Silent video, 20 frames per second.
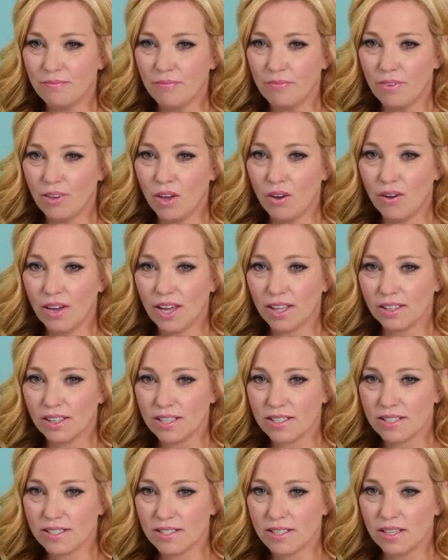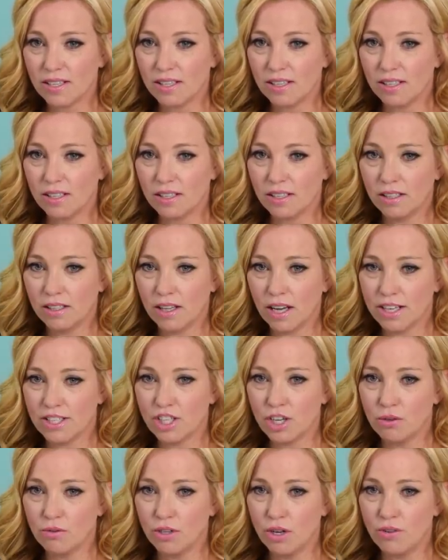Okay, let's see. I
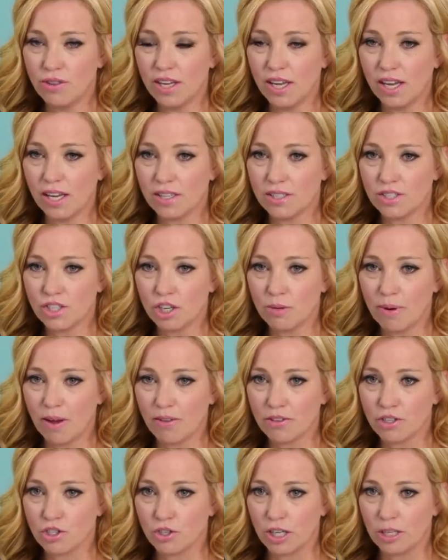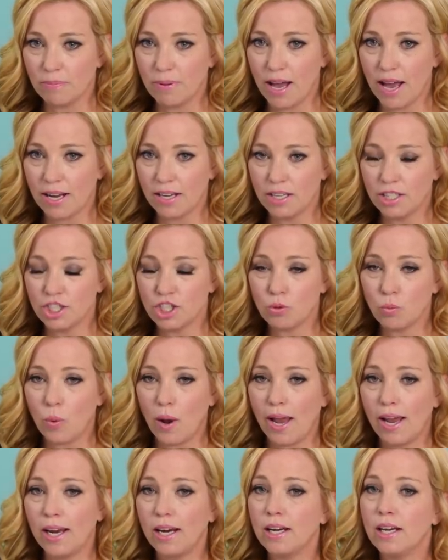don't know the answer about the drink package,
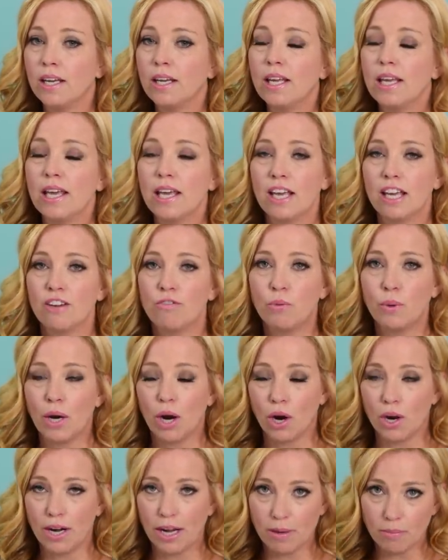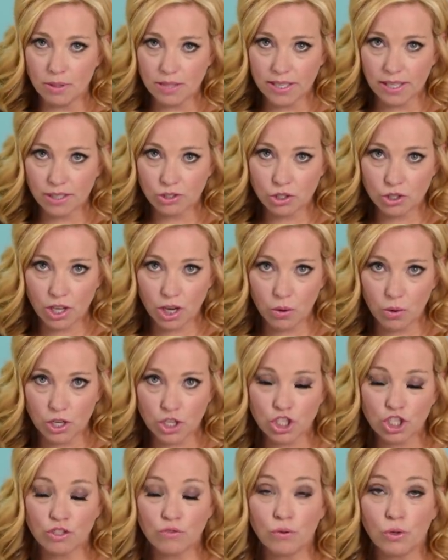Wayne. If we aren't able to answer that
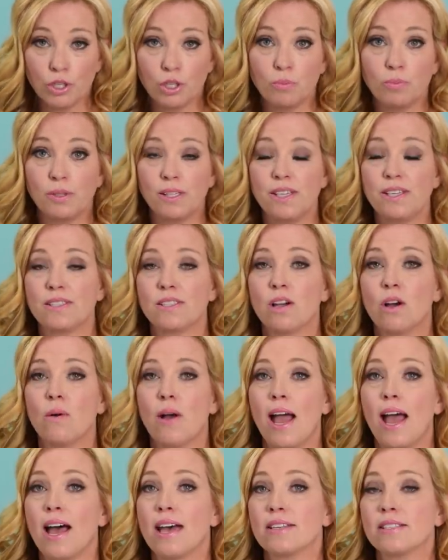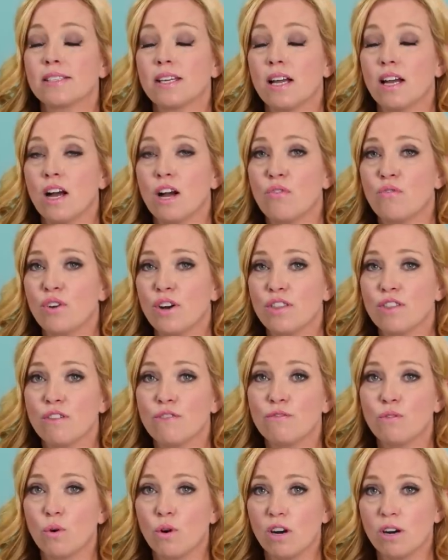question for you, please go ask over in the
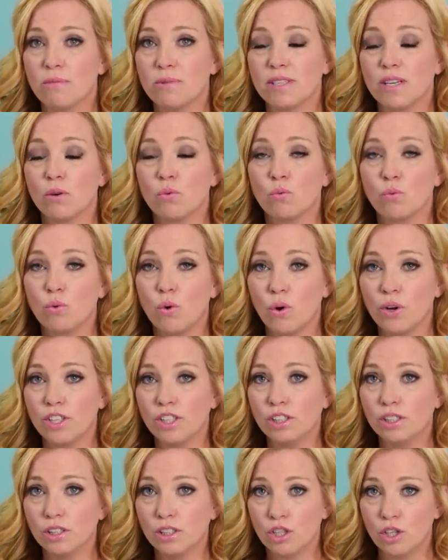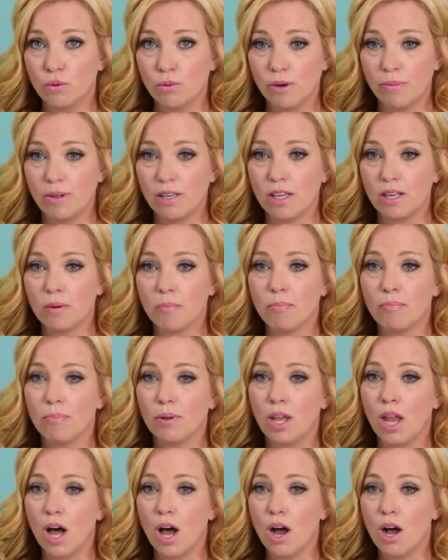forums at
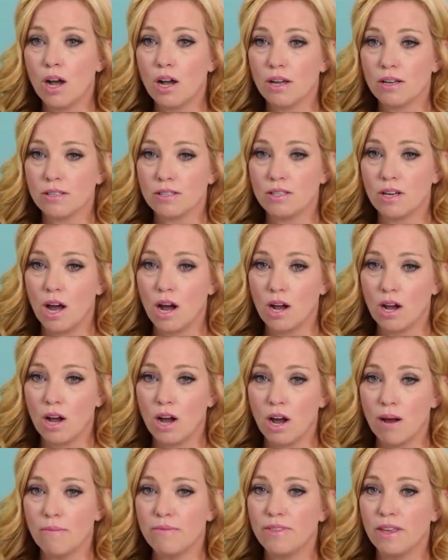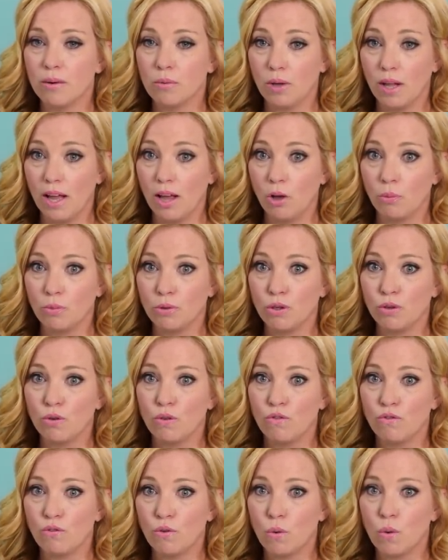royalcaribbeanblog.com. They will help you
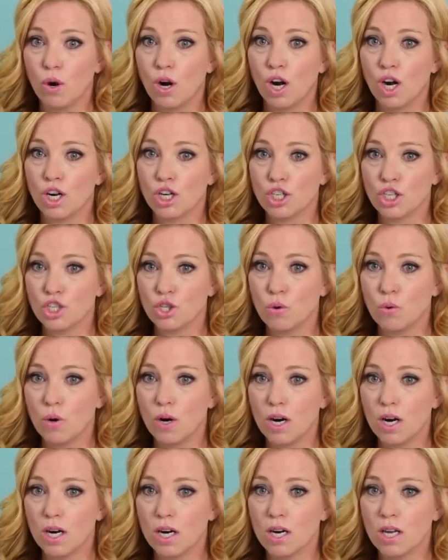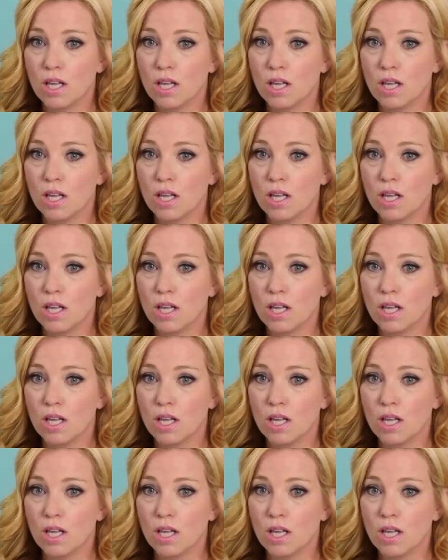for sure.